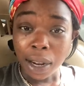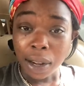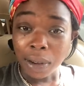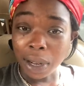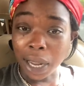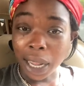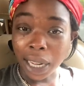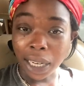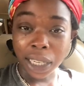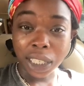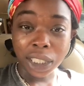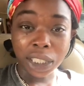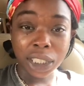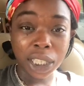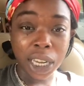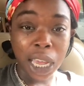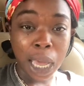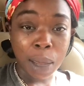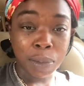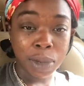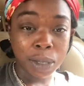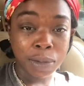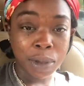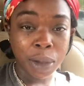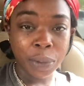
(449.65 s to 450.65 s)
like this shit
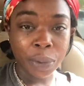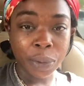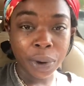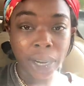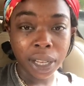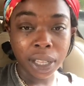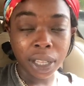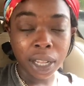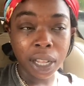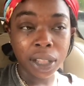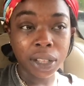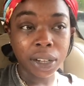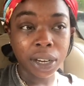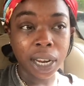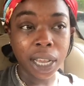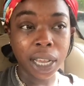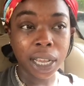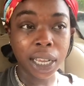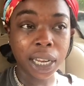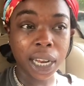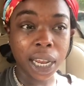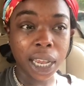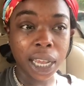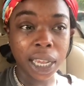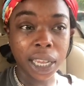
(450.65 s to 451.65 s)
happened to me at work the other
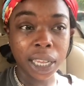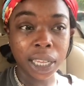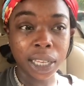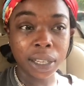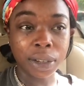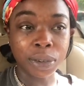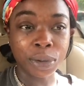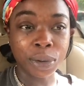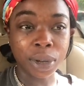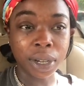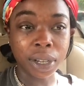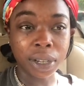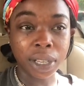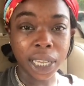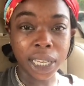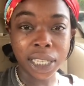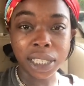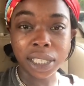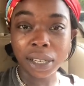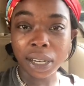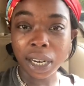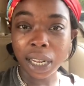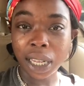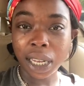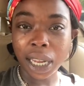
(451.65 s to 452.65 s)
night, like well
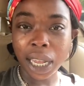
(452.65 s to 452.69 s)
yesterday,